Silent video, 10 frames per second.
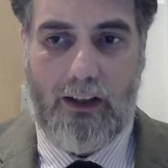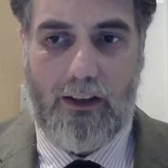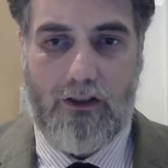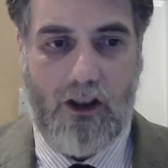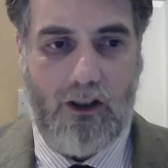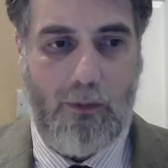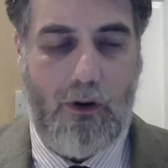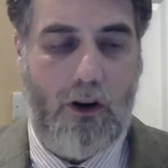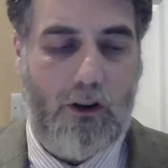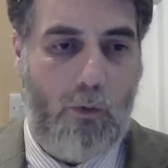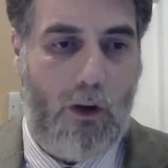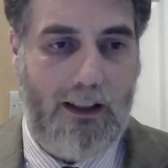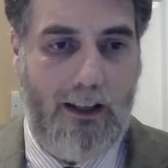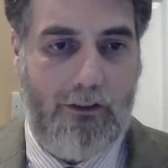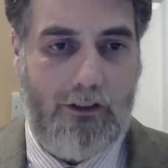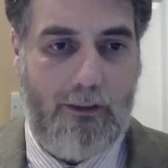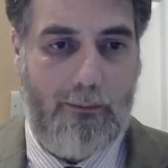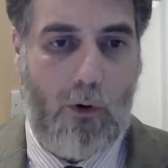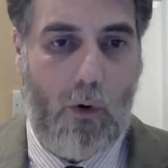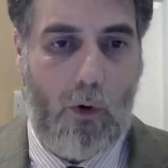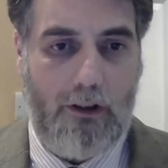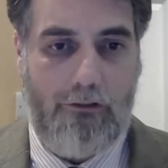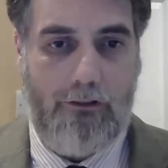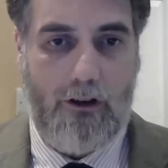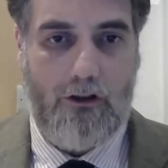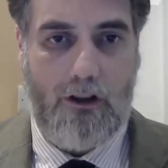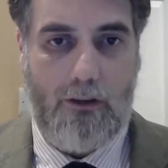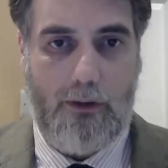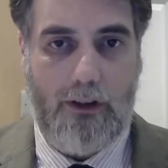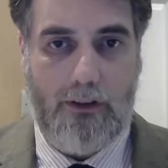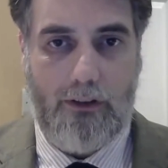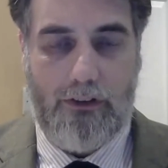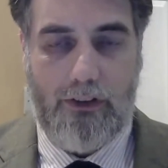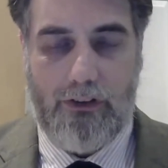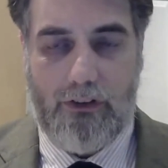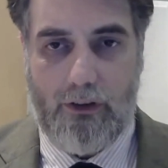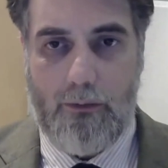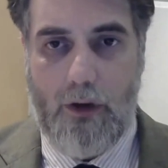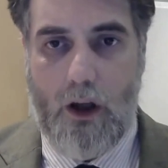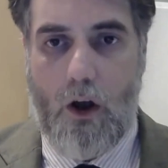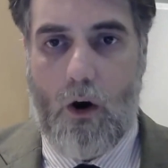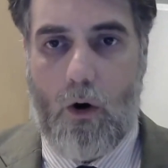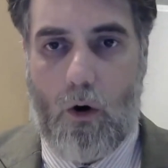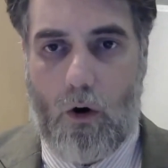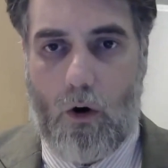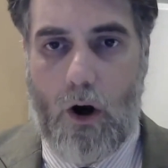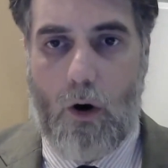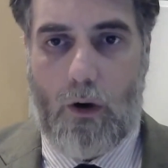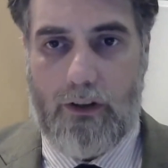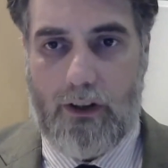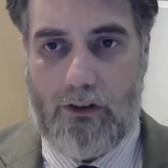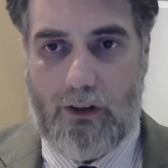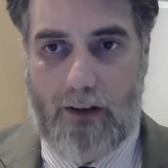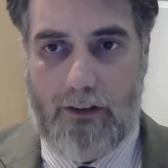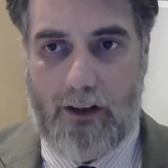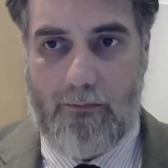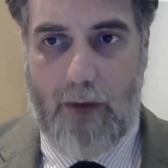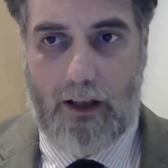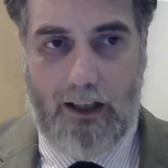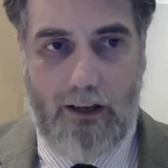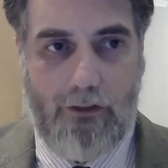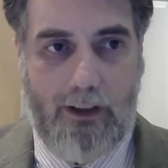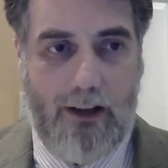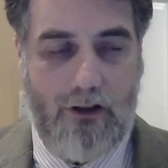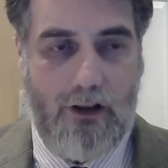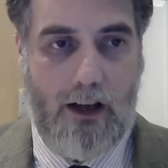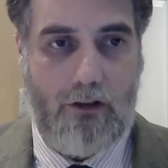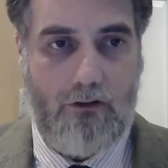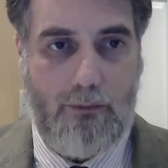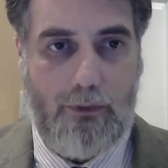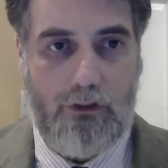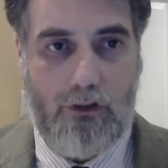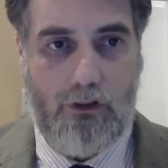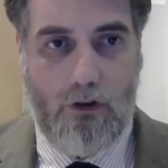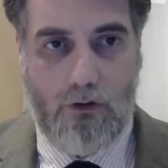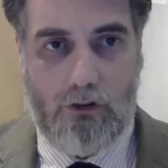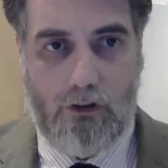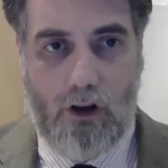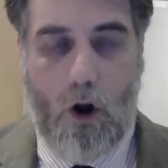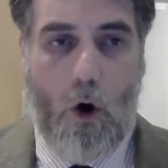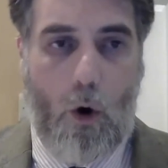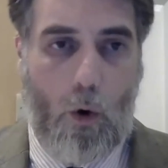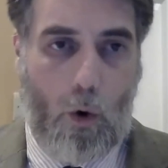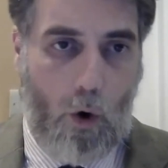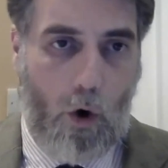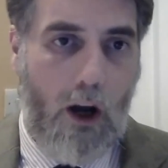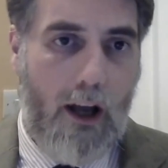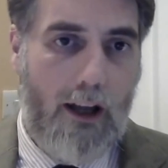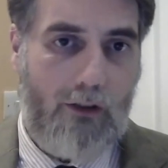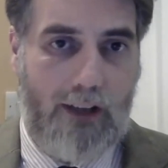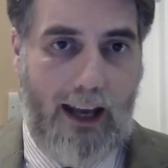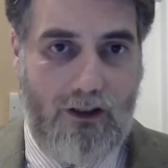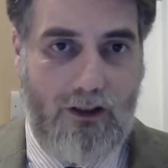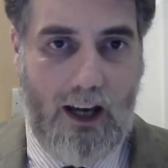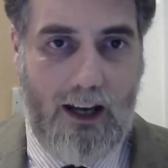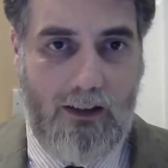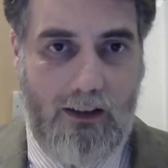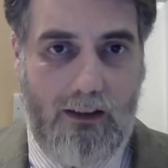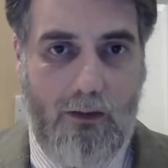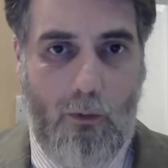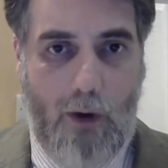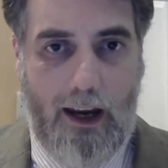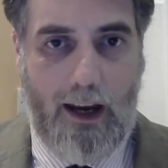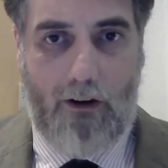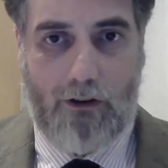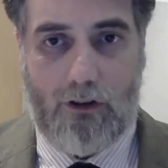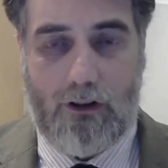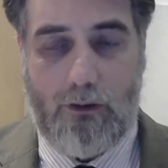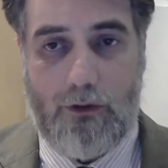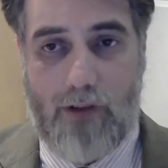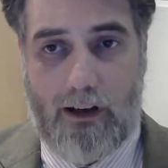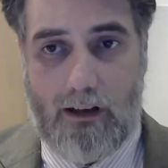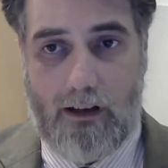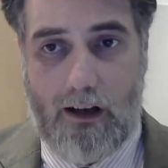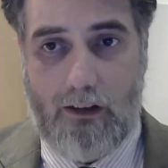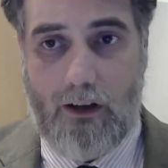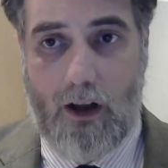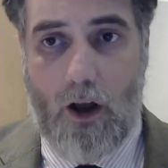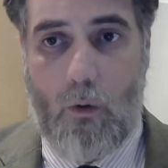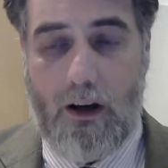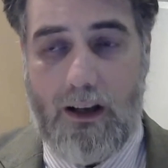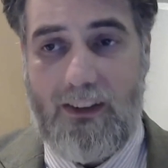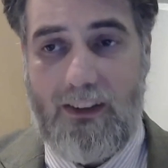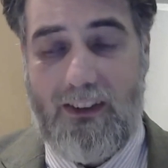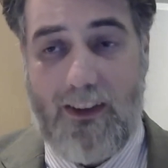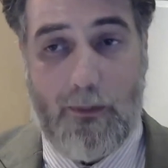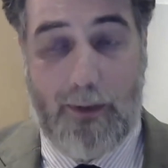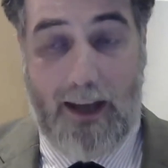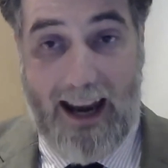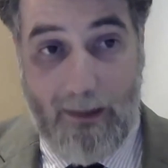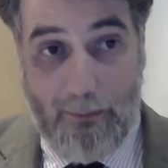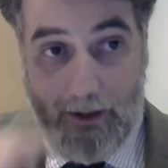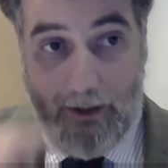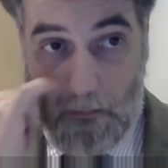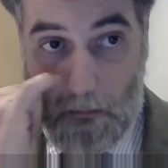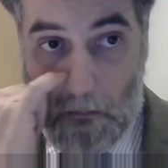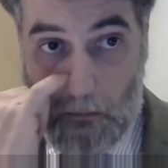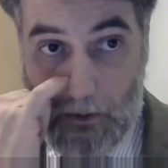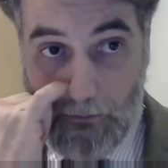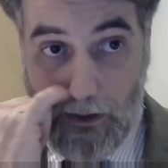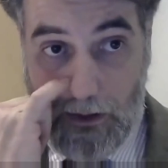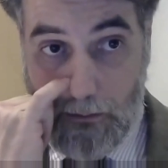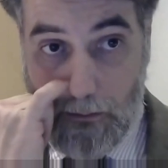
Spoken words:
that just because one lives in a poorly functioning political system, or one does not have enough money for leisurely cultural pursuits, or is not educated in a way Aristotle would recognize, one can still be happy. Indeed,